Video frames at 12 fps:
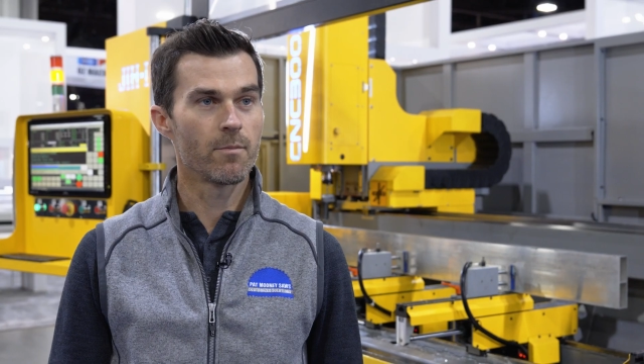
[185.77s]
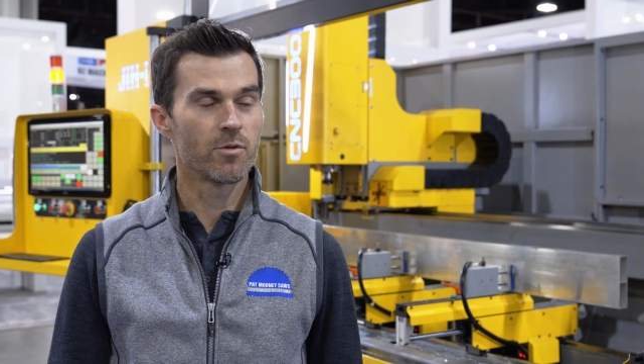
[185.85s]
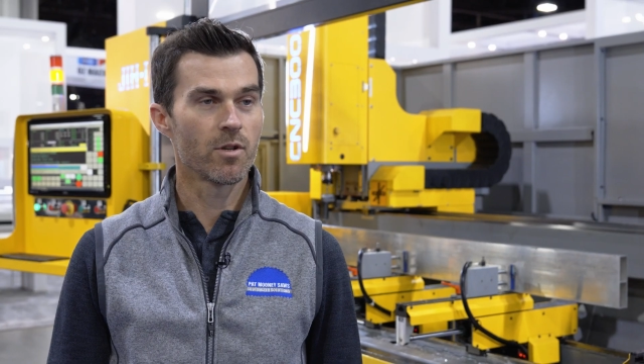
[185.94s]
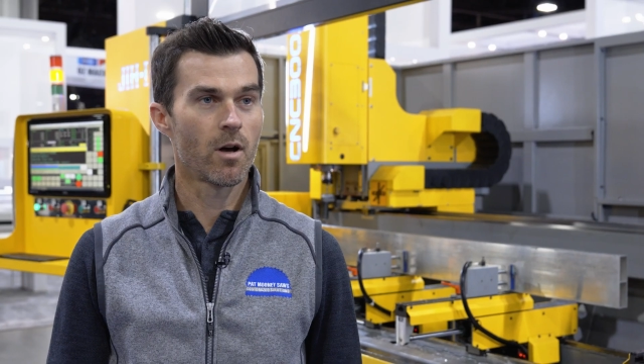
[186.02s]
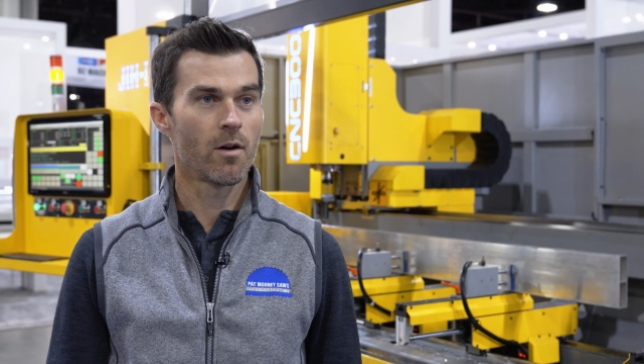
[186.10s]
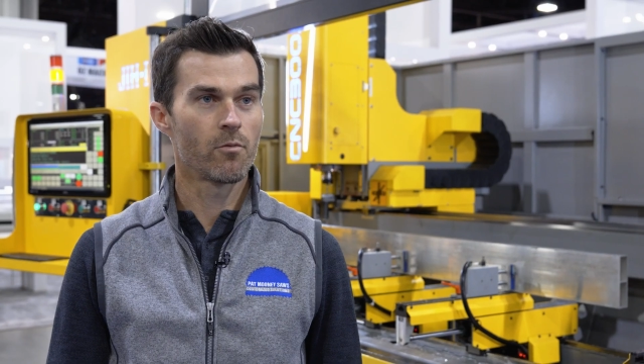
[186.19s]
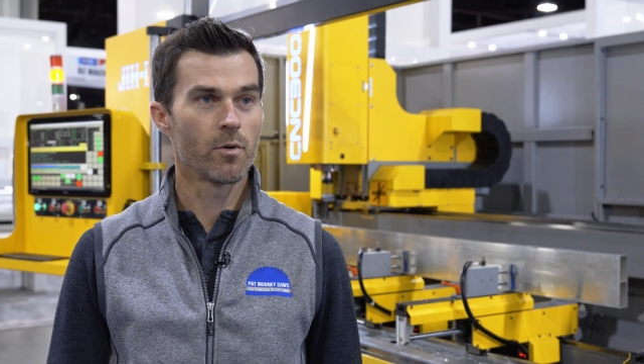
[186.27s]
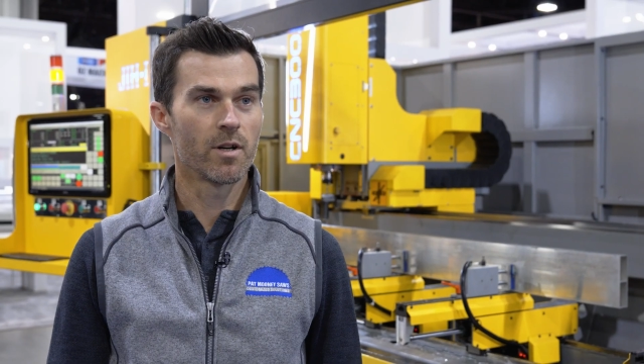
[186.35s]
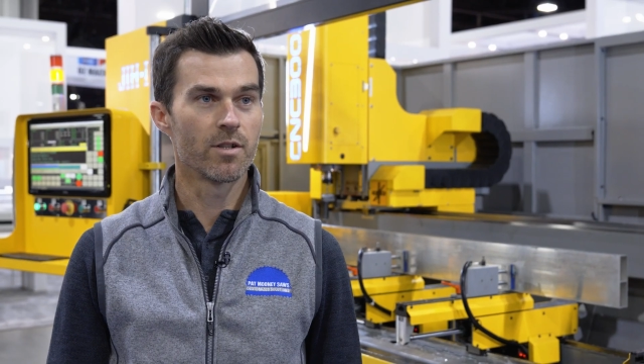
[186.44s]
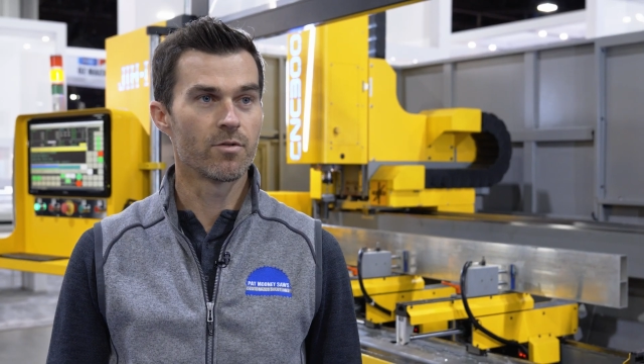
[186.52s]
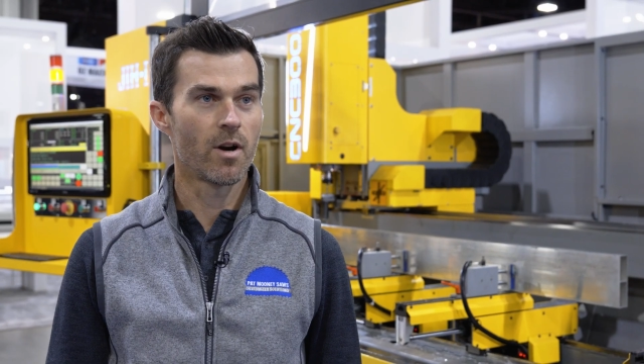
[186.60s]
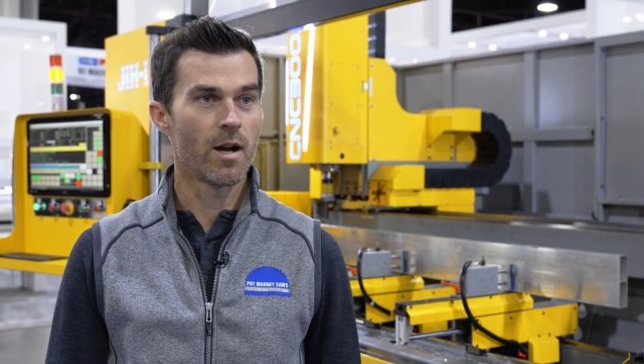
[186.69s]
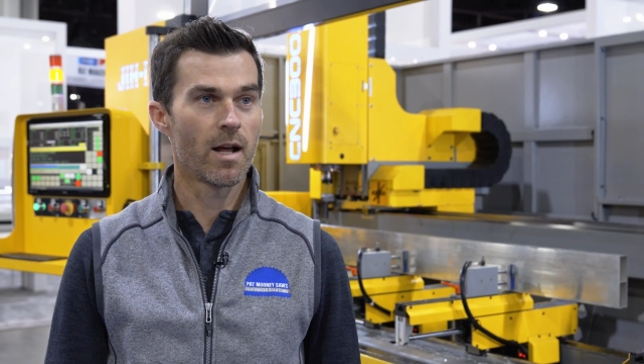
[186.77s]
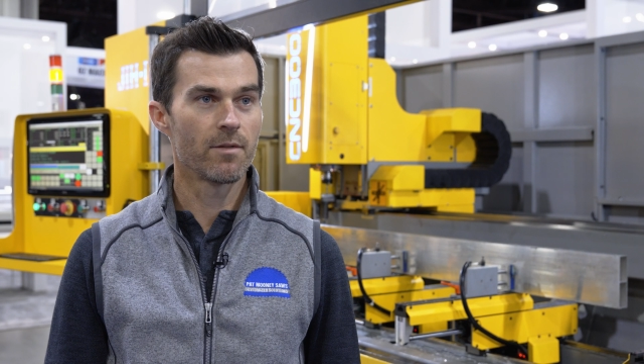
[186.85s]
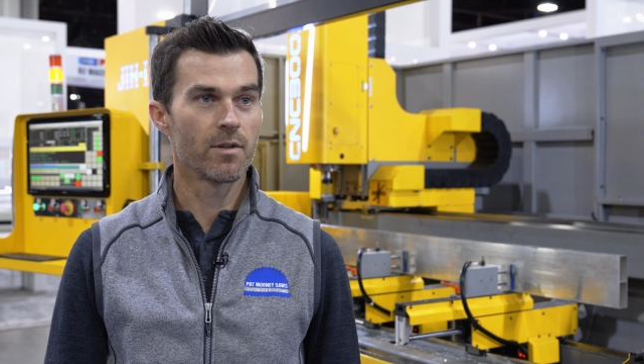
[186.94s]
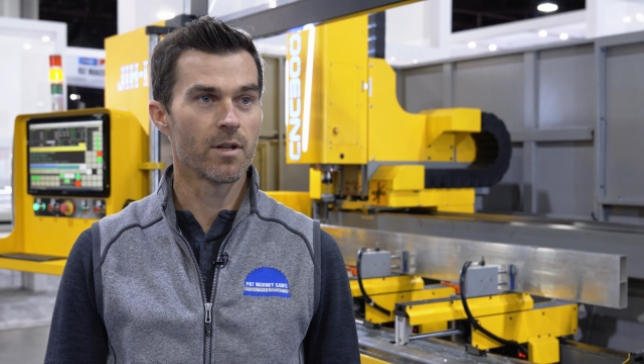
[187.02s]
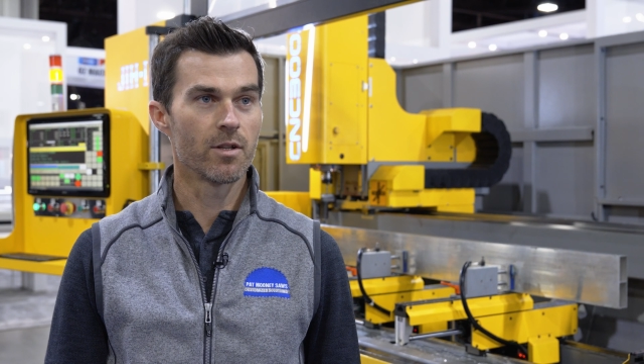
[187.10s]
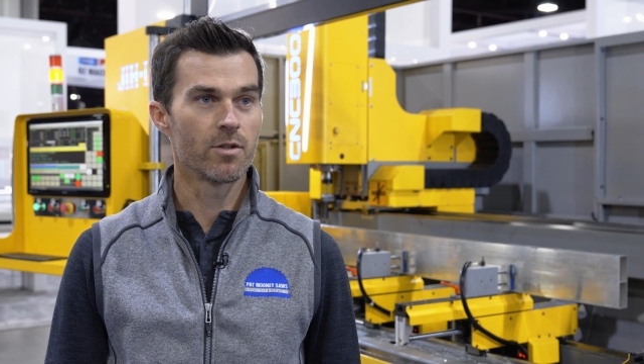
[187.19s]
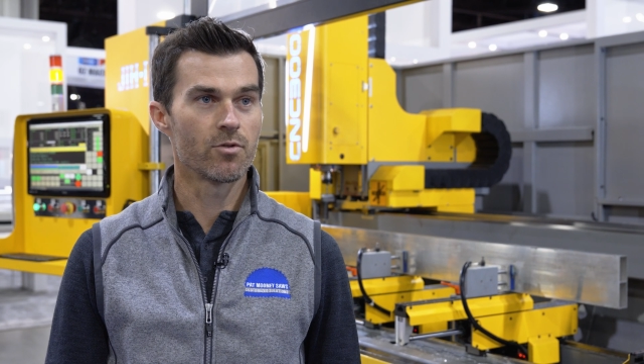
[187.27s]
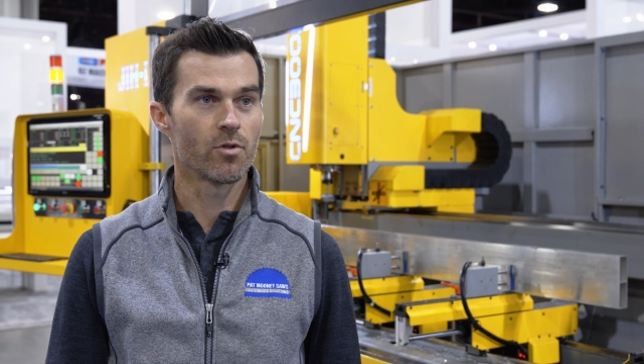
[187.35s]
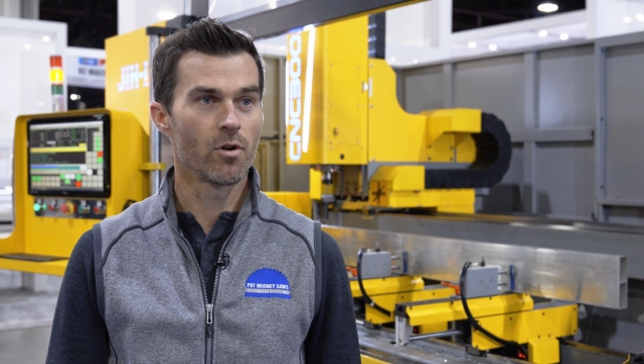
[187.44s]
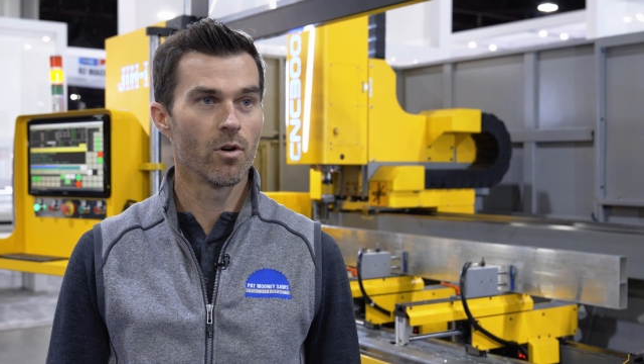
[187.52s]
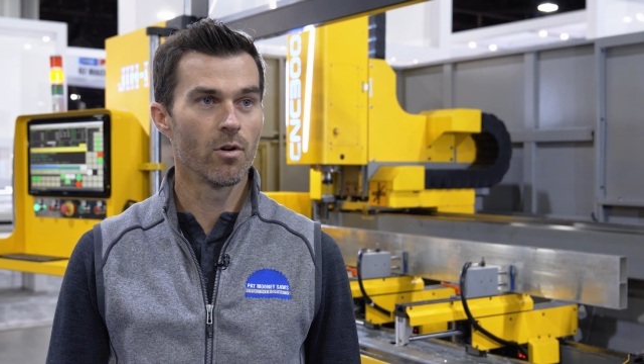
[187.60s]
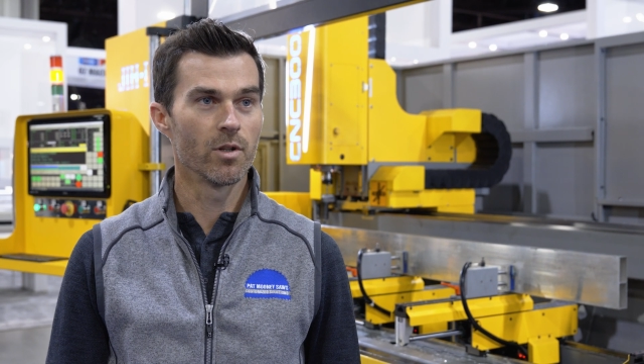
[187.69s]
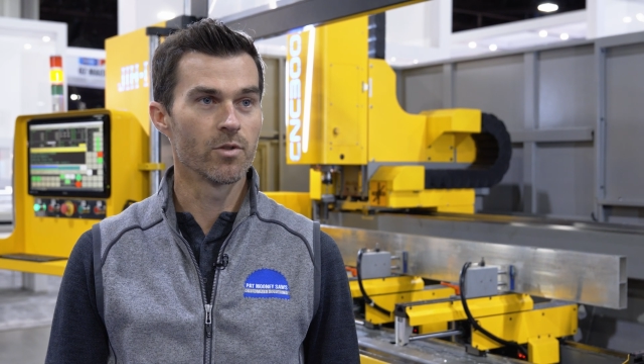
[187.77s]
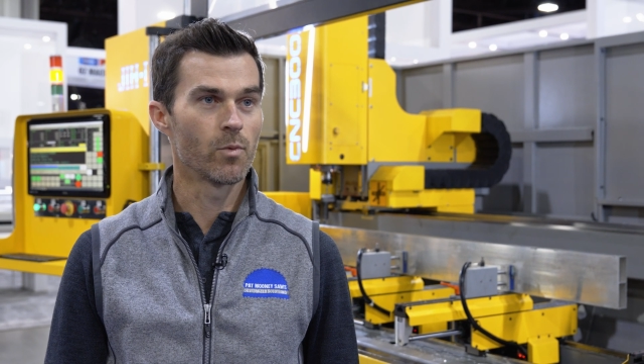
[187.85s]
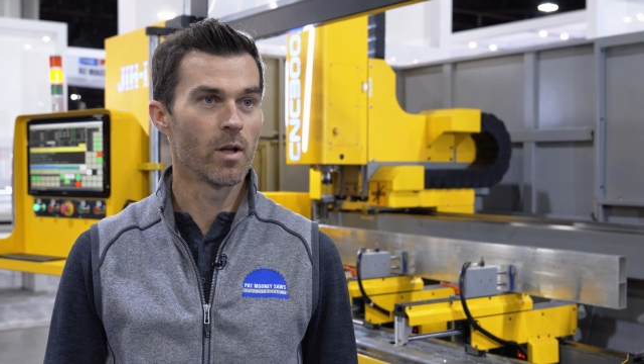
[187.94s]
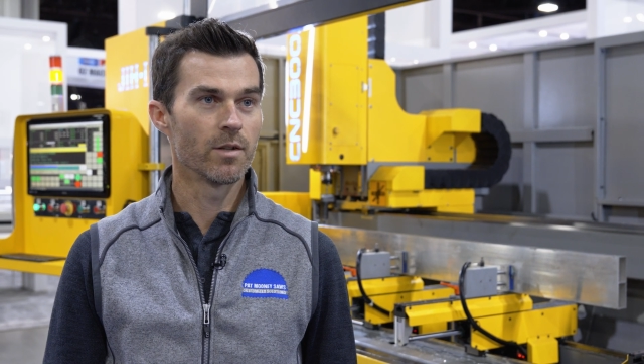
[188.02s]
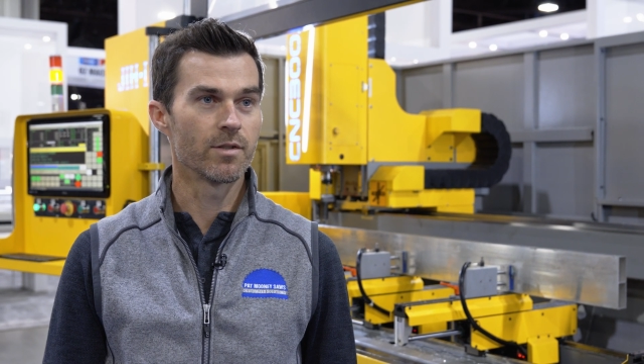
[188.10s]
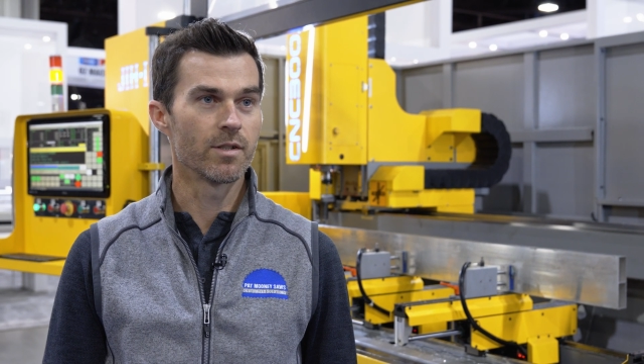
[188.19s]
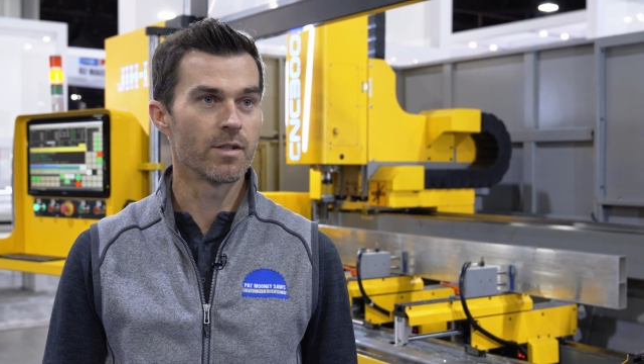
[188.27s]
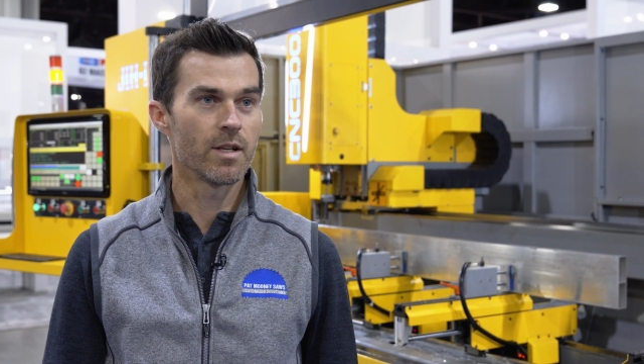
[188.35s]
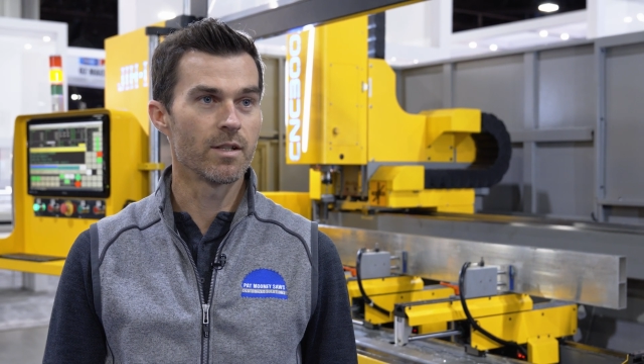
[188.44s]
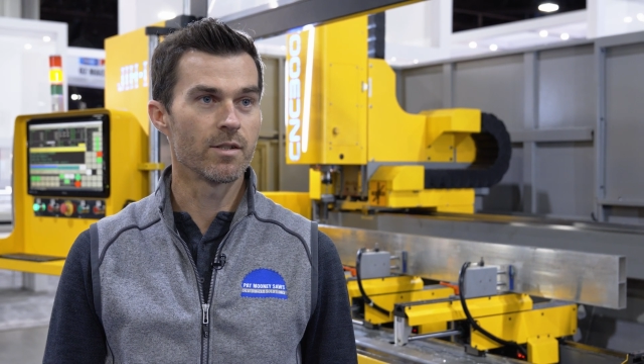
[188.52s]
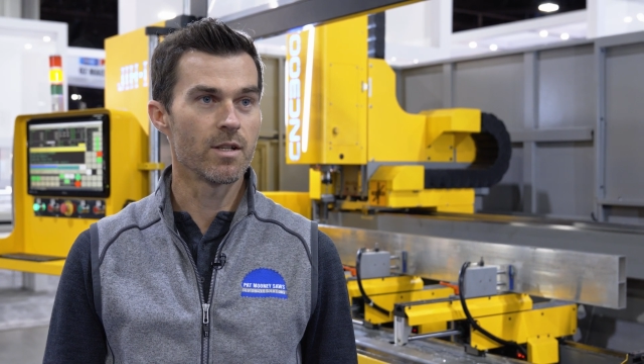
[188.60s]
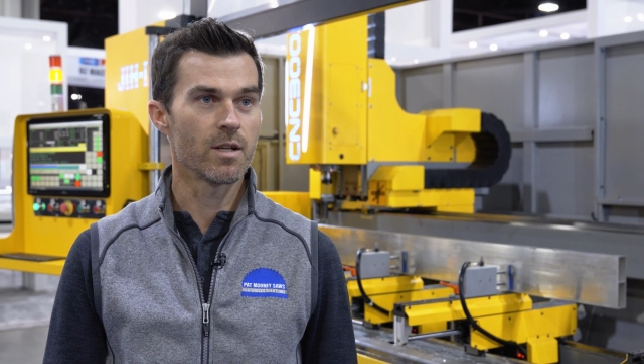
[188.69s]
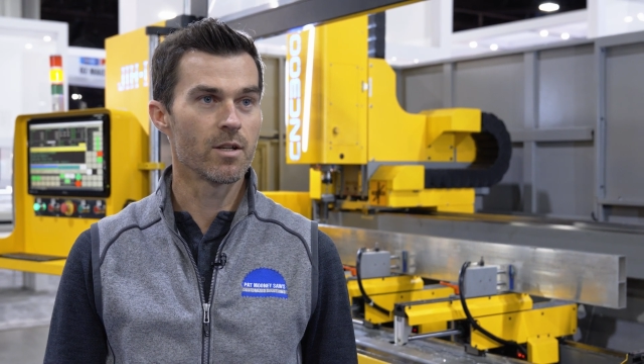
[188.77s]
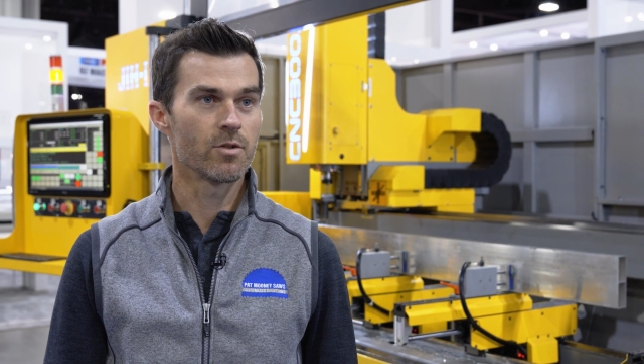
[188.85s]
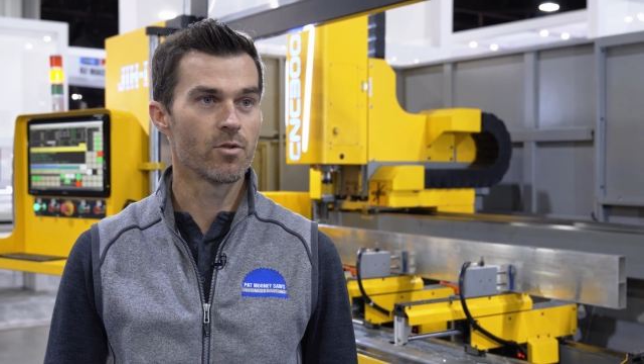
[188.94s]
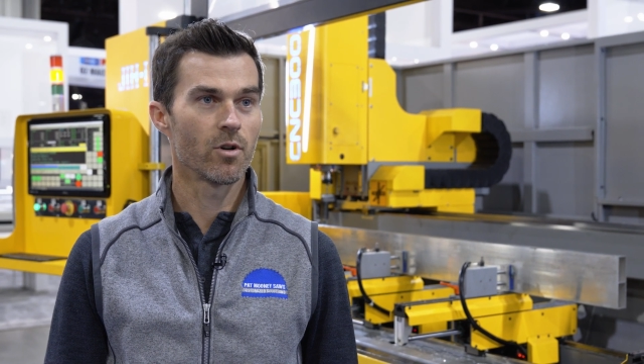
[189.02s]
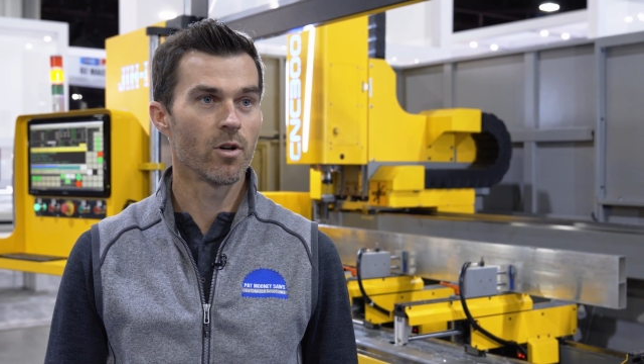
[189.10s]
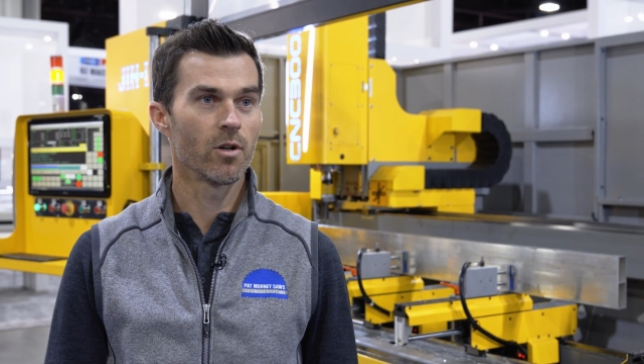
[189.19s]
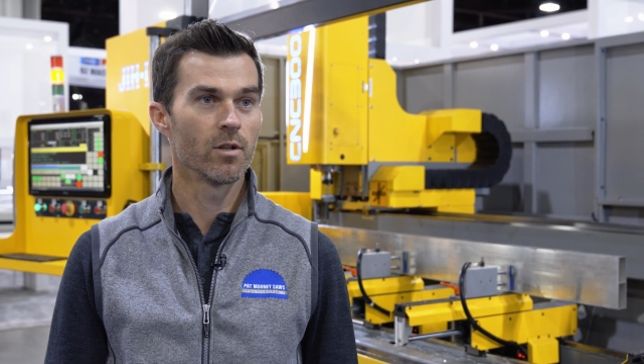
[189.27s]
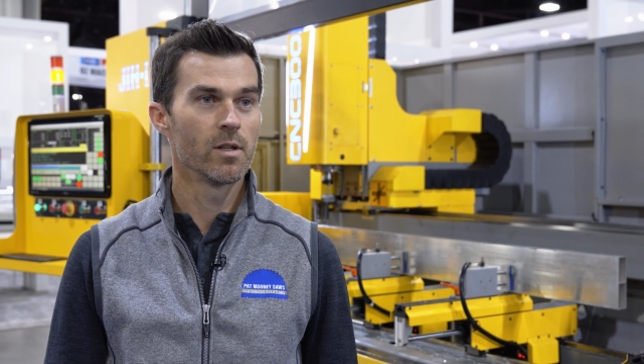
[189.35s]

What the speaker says: software is right at the control as well as the CNC control.